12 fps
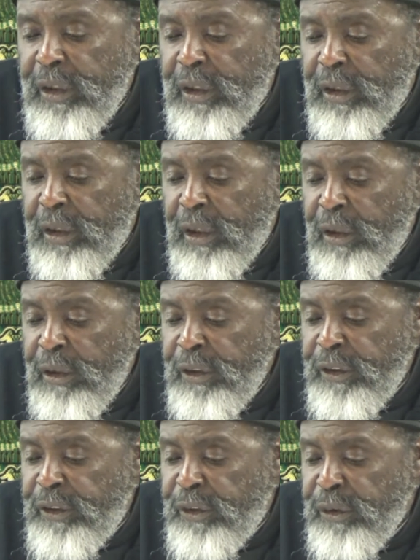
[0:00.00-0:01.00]

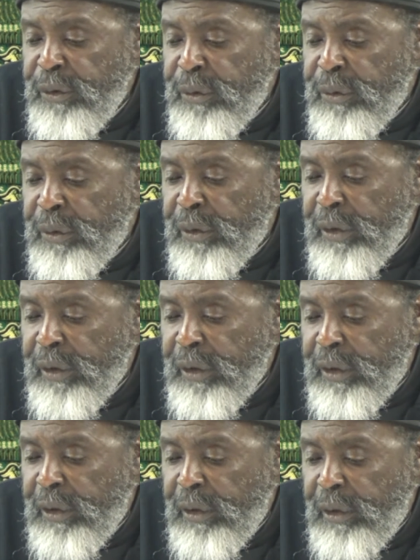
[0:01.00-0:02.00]
learn to
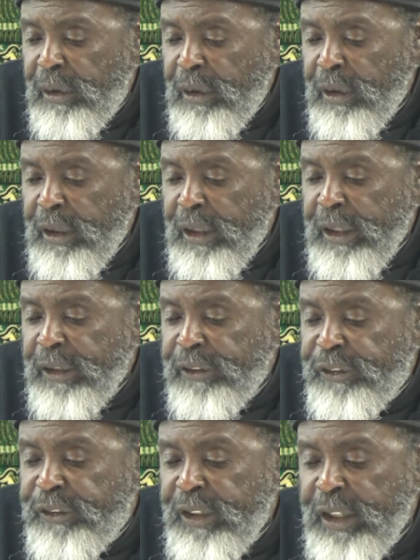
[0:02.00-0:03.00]
look and
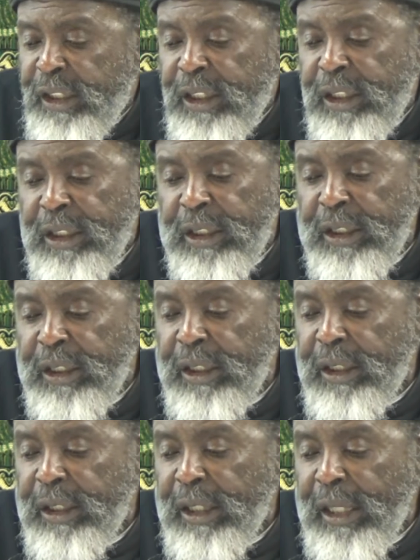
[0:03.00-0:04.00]
see
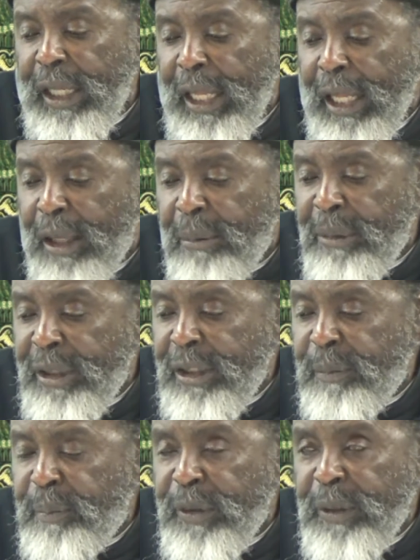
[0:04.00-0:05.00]
how many
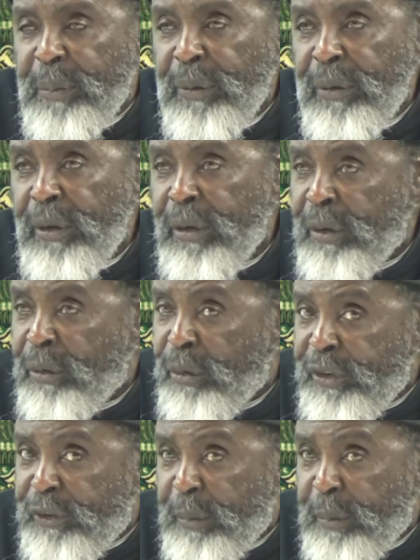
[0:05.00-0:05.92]
people or which